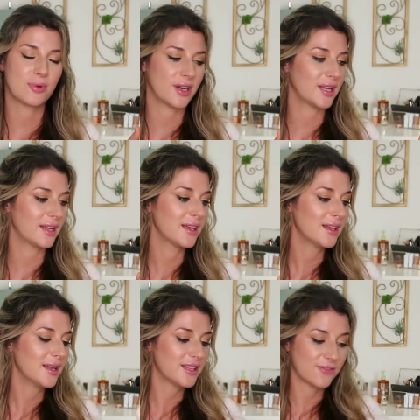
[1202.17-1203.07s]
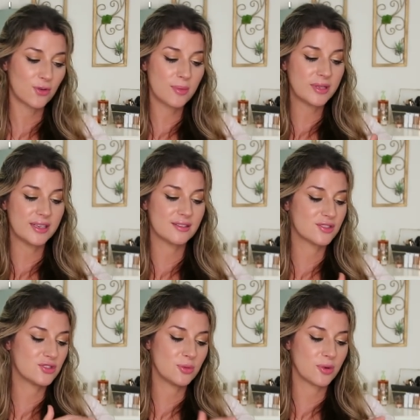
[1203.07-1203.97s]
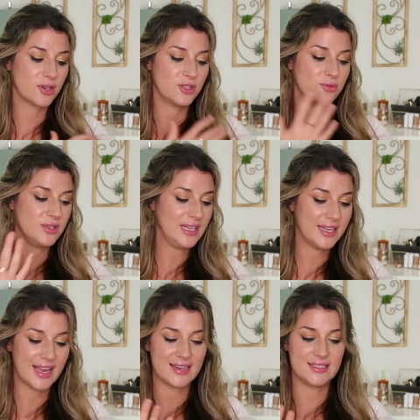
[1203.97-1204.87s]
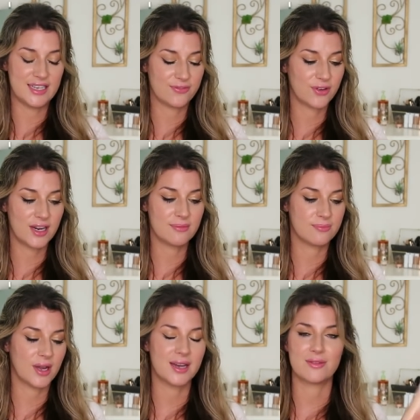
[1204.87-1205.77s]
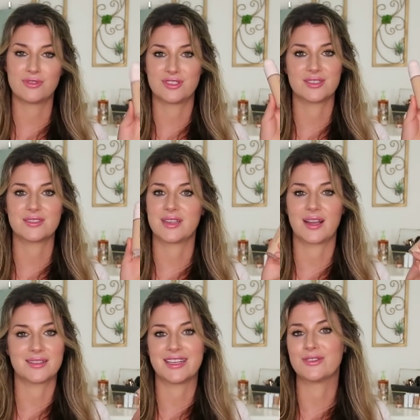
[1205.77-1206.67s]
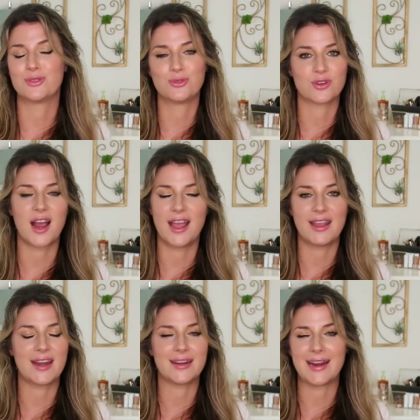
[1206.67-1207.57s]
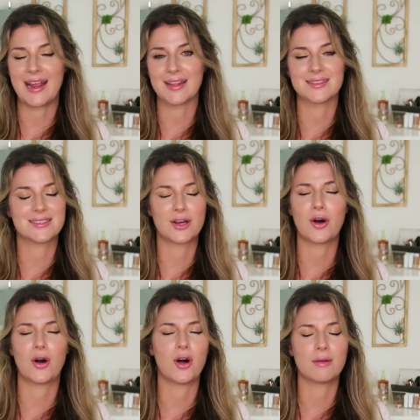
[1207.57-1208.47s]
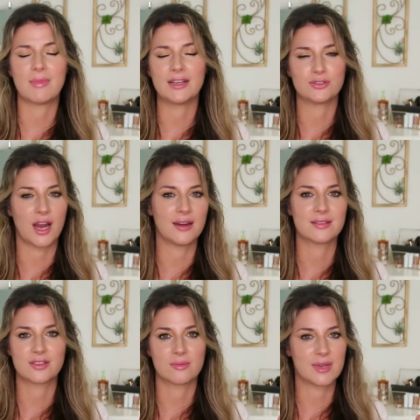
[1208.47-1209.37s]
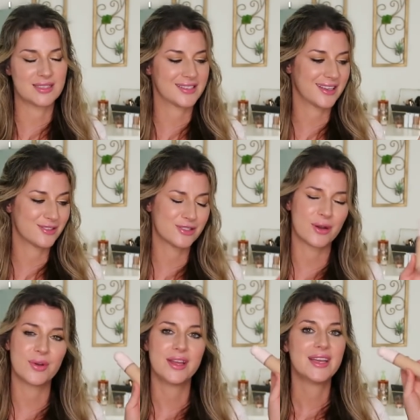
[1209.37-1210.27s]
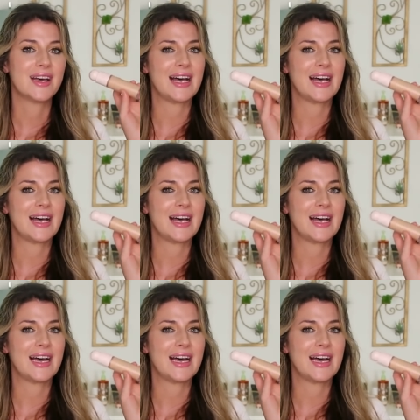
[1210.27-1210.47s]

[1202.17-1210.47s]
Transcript: really pretty. The formula is super unique and different, but it was just, like I said, too drying and enhanced all my dryness on my skin. So